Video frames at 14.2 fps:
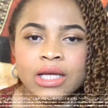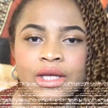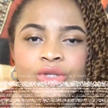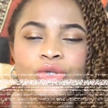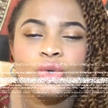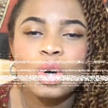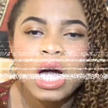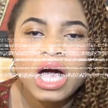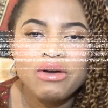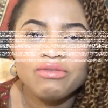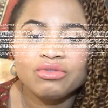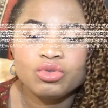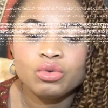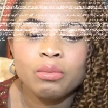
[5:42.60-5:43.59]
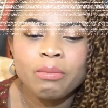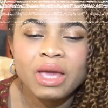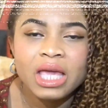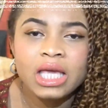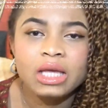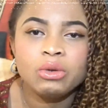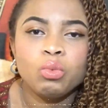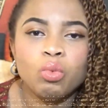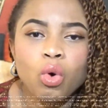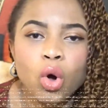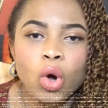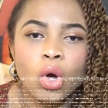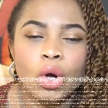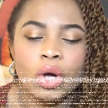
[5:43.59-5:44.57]
You have to make it
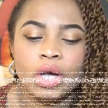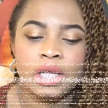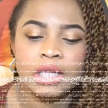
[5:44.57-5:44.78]
work.